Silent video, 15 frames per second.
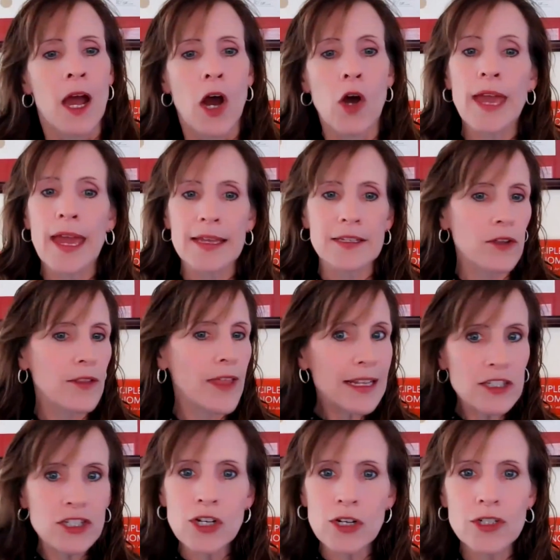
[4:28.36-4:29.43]
Okay, so
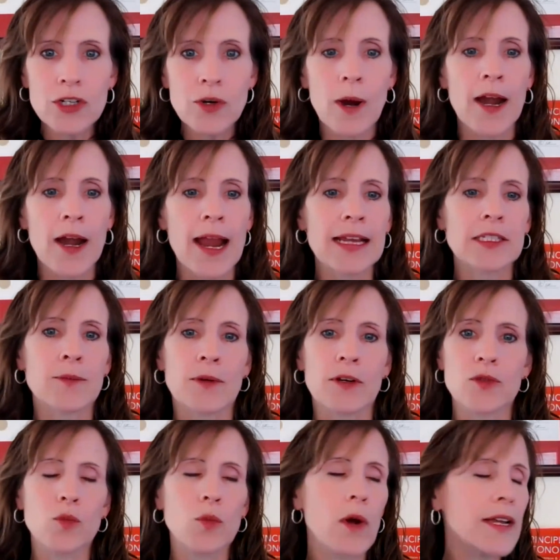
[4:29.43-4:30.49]
let's turn to our
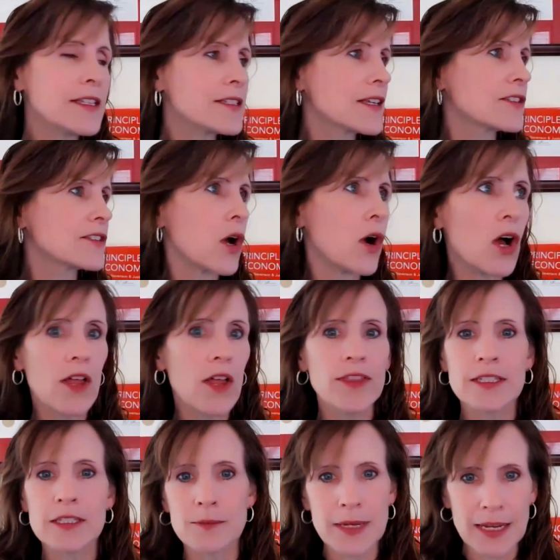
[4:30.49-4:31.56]
experts. What does all
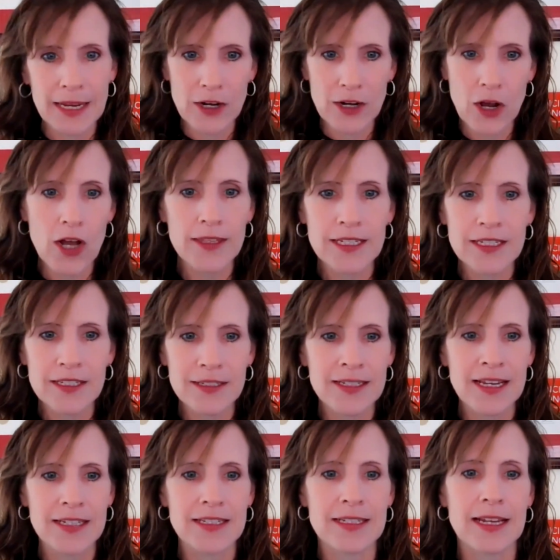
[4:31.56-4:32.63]
this mean, all these
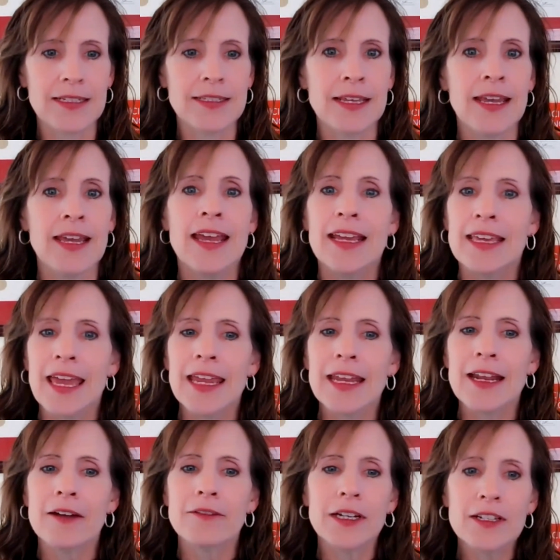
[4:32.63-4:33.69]
statistics? Kate,
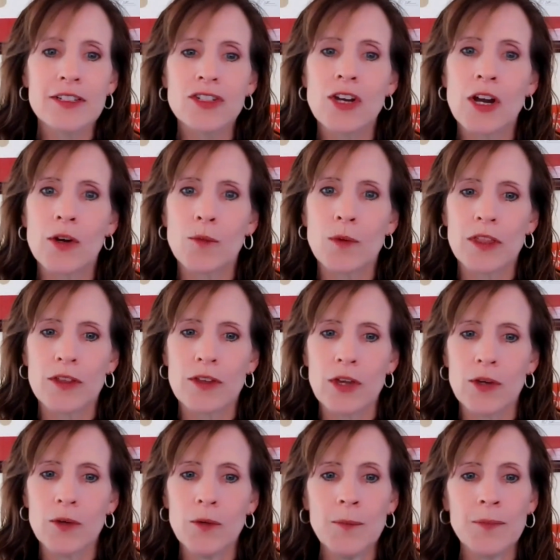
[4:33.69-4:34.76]
I'm going to start with
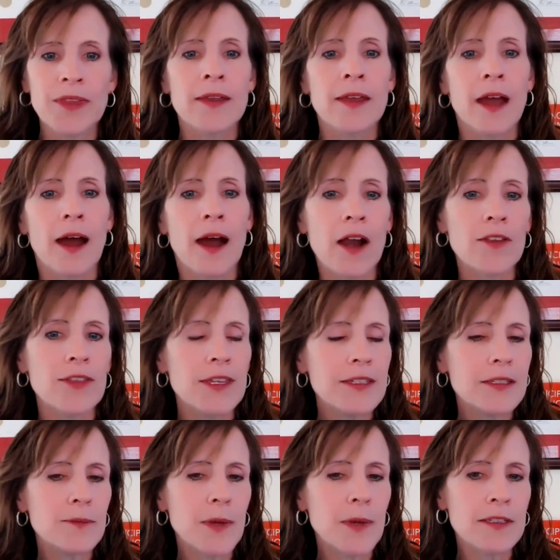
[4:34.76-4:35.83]
you. Are
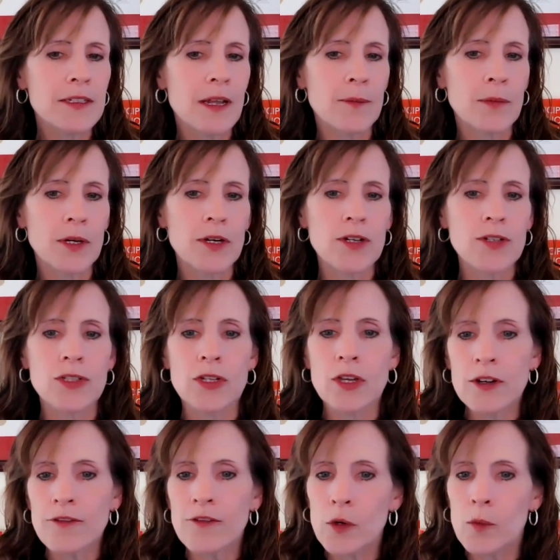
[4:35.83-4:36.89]
this month's numbers
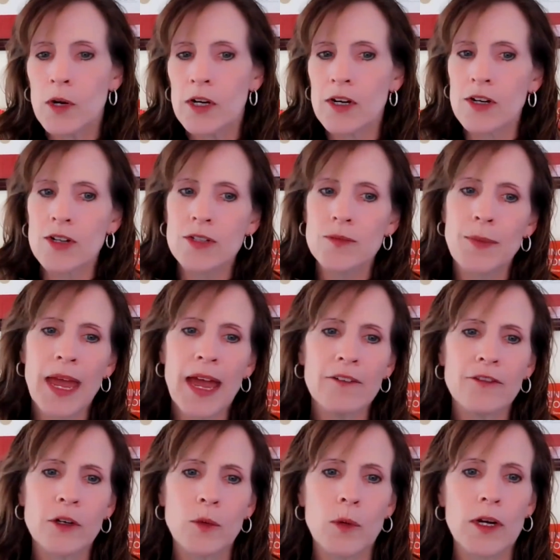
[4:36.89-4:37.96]
good for workers, bad
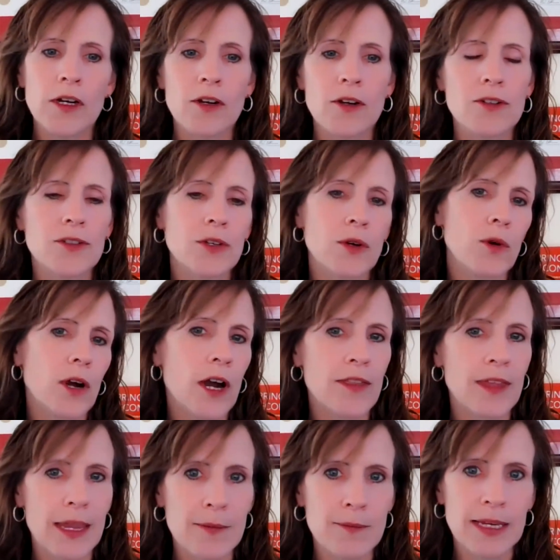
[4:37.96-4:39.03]
for workers, or are
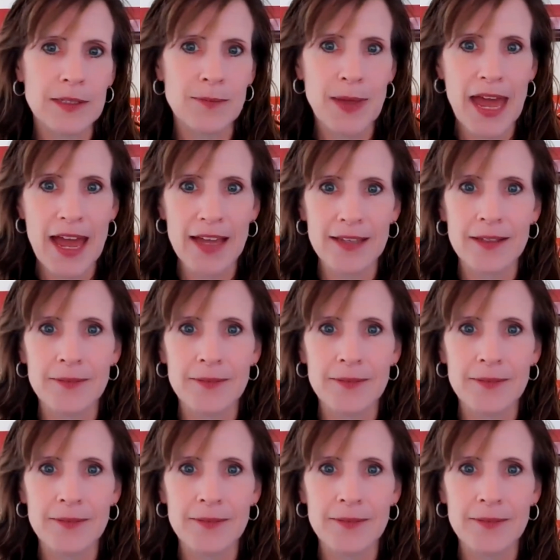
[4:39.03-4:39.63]
they a mixed bag?